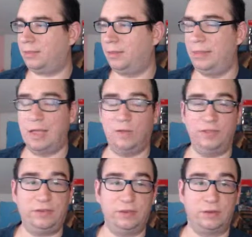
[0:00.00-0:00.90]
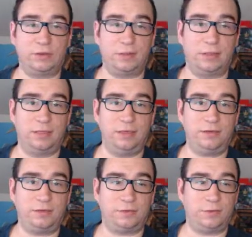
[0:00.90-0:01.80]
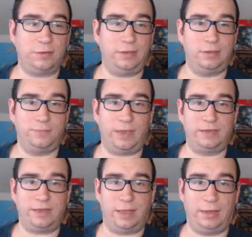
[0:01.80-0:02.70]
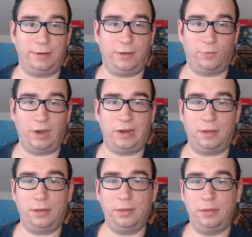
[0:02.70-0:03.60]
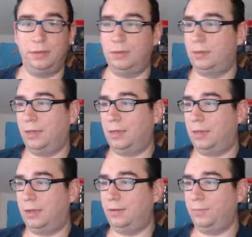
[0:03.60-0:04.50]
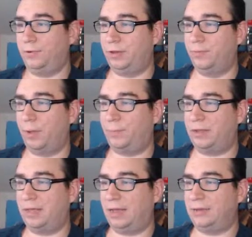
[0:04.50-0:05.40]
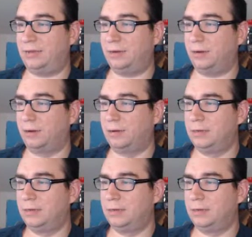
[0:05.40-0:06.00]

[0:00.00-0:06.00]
Now this is based on Arena. I'm gonna put him up at God tier.